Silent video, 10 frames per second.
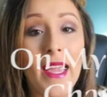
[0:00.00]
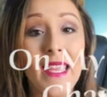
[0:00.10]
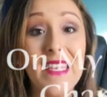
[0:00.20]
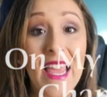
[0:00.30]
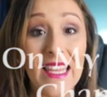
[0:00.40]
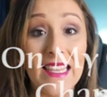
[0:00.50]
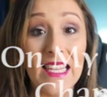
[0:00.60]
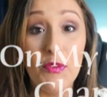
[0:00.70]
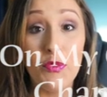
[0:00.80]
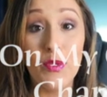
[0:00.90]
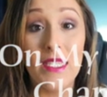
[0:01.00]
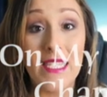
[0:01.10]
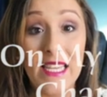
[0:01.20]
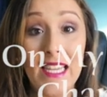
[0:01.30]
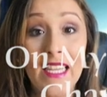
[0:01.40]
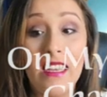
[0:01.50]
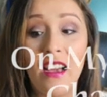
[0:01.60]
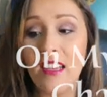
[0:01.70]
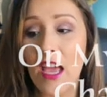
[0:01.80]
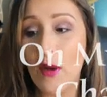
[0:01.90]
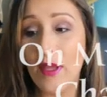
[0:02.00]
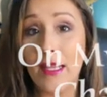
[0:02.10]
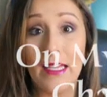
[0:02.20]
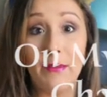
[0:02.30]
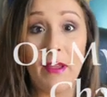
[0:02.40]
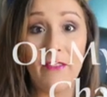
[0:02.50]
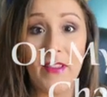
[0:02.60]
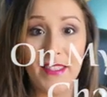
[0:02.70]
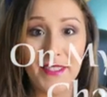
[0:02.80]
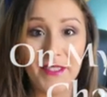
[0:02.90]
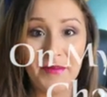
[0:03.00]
My nightly routine on how I clean my face.